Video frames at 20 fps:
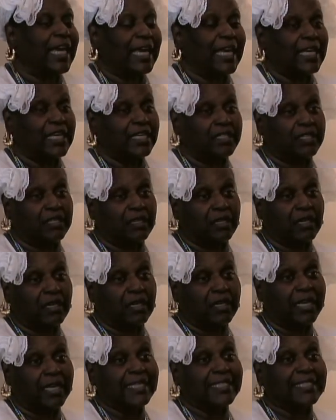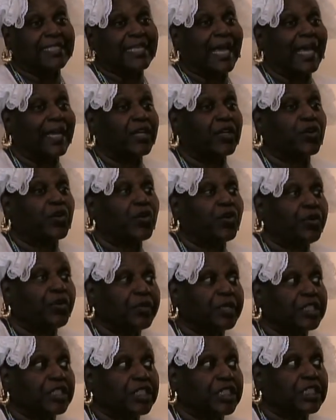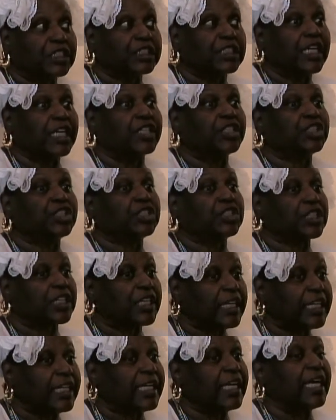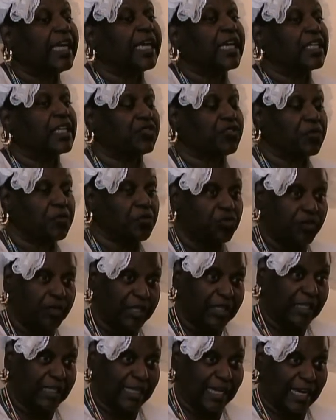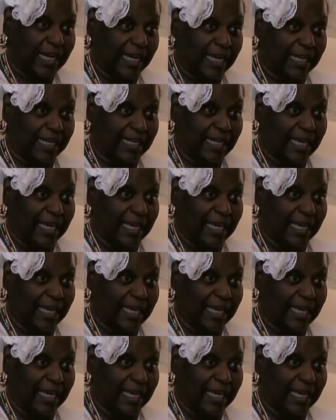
has uh, exotic origins. She is from Trinidad.